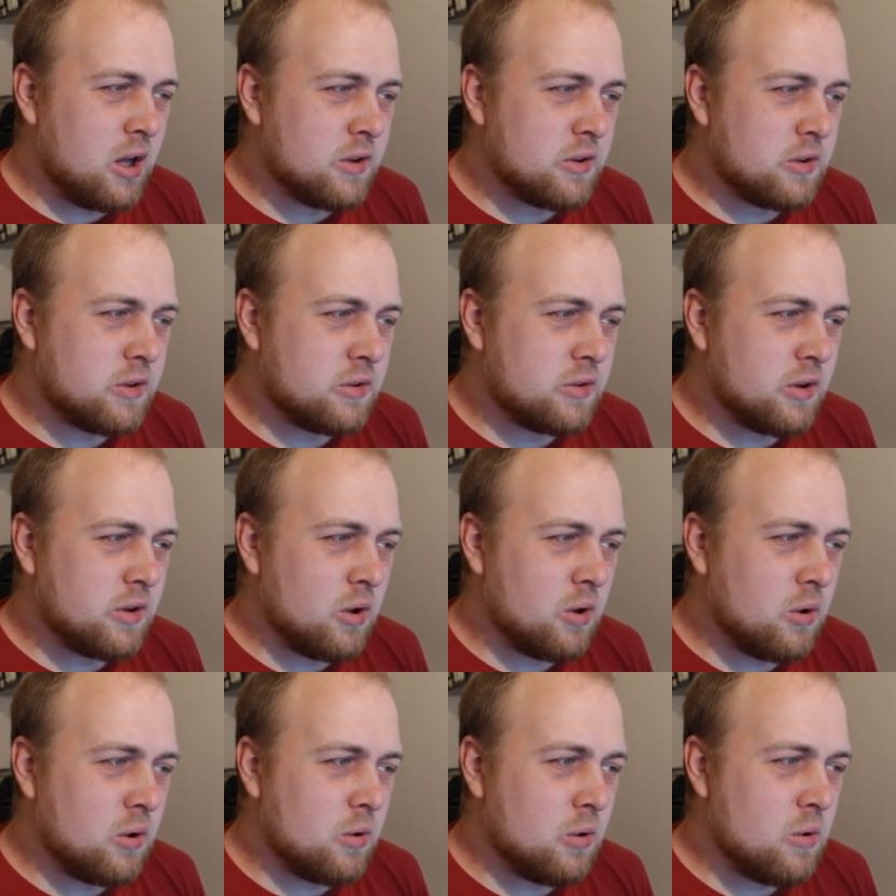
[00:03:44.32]

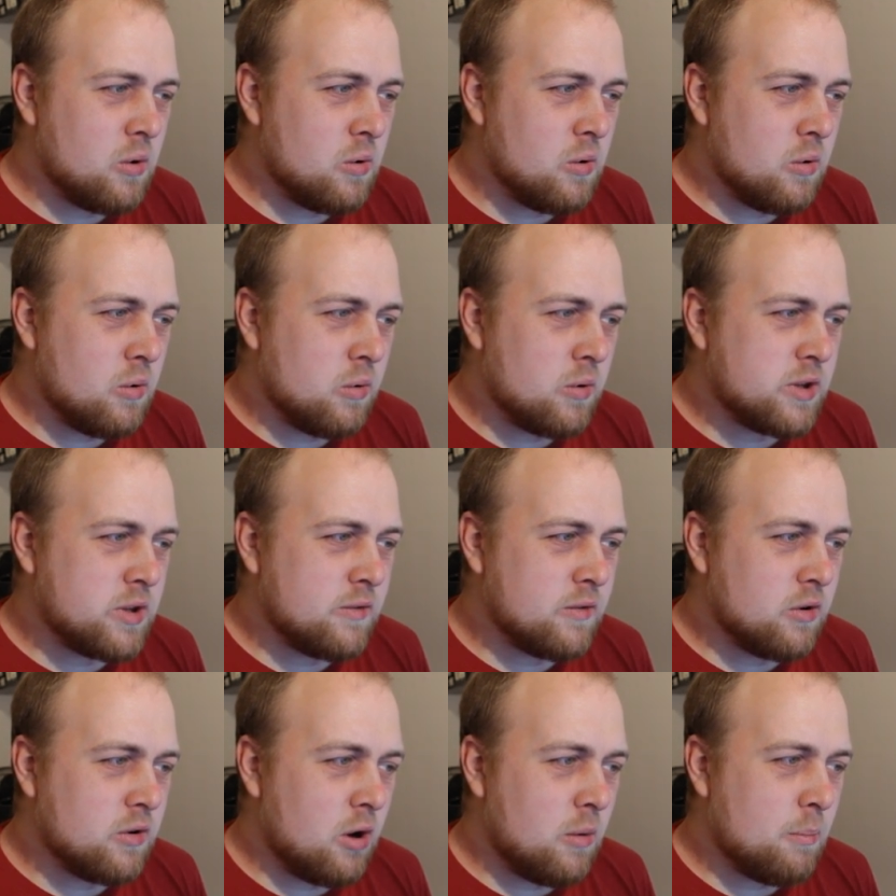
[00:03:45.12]
So
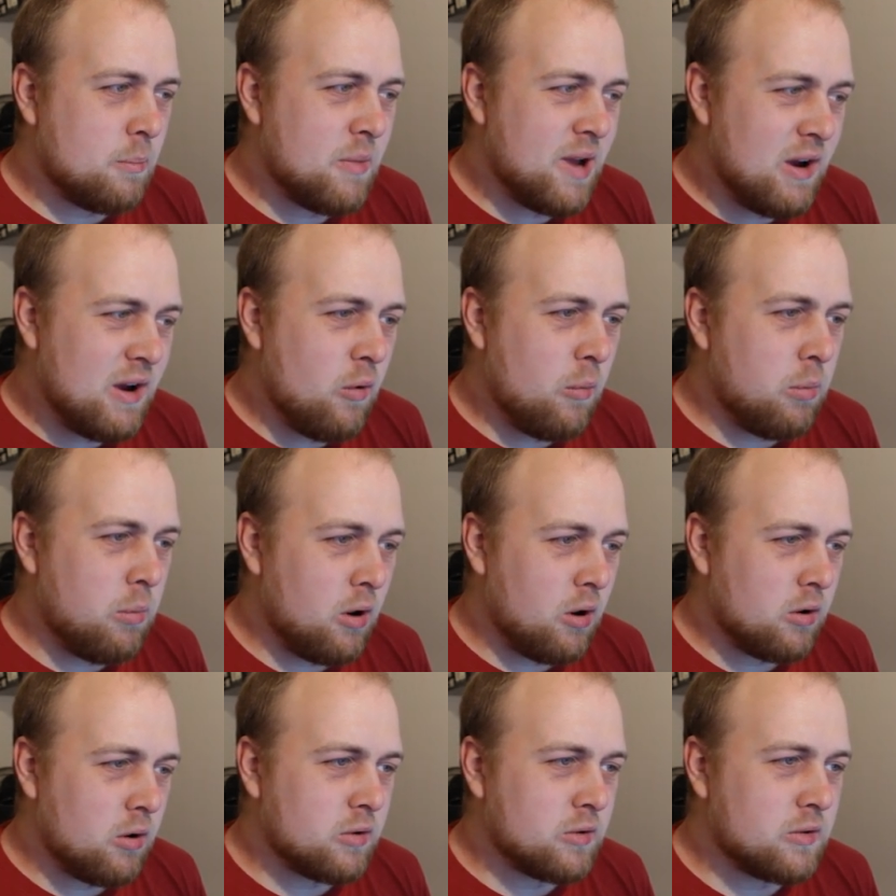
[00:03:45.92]
it's even got a
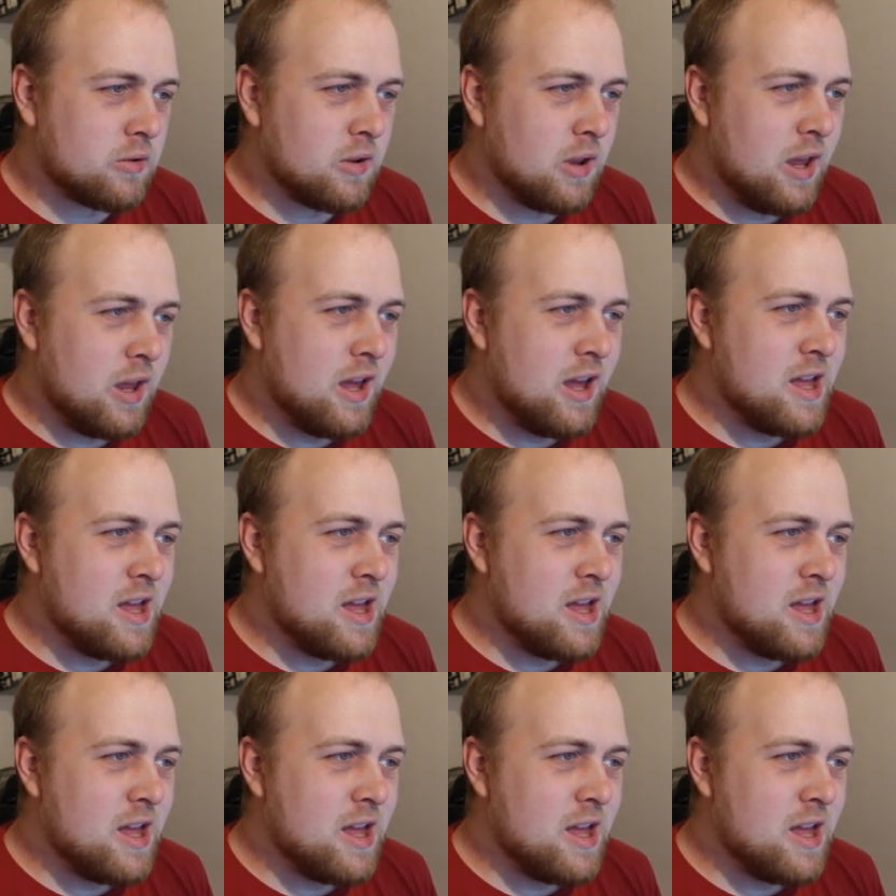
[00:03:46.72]
mailbox.